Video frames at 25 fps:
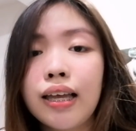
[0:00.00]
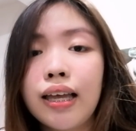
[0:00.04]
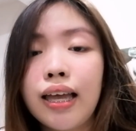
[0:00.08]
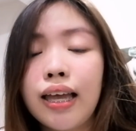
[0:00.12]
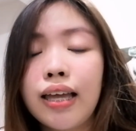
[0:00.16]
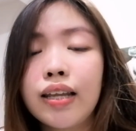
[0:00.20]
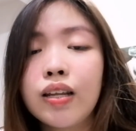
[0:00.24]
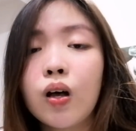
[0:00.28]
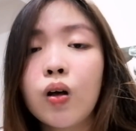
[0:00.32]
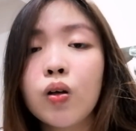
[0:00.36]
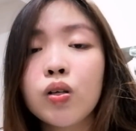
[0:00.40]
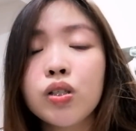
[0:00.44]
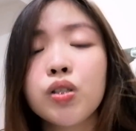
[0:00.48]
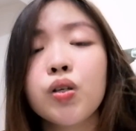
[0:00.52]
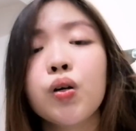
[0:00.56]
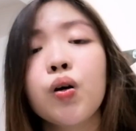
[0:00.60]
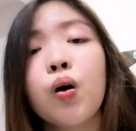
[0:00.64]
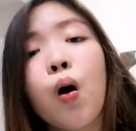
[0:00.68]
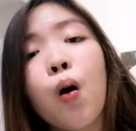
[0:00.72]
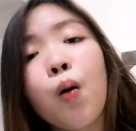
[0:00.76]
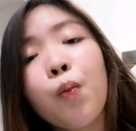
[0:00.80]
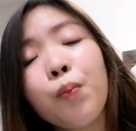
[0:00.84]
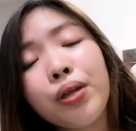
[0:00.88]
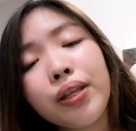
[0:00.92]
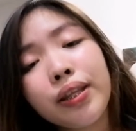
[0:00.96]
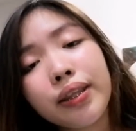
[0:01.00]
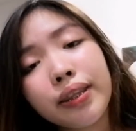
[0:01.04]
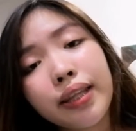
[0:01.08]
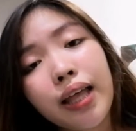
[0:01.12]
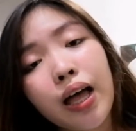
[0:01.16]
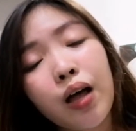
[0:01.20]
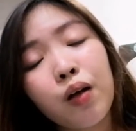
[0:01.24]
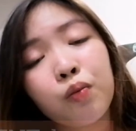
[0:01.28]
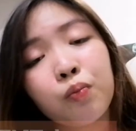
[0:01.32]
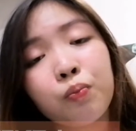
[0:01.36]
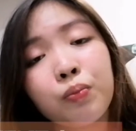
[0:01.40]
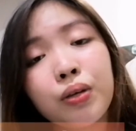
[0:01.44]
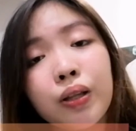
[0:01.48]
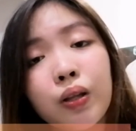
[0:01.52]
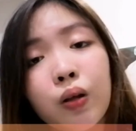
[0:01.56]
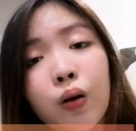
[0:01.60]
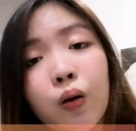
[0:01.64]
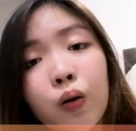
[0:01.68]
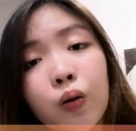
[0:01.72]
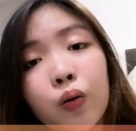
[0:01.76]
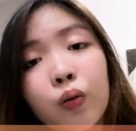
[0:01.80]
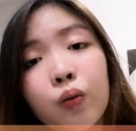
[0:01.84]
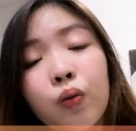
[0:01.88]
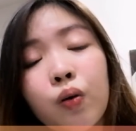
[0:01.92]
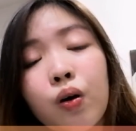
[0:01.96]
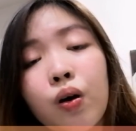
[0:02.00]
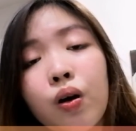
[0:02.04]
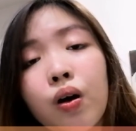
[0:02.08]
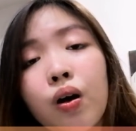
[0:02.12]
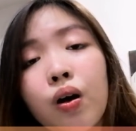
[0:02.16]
And also comment down below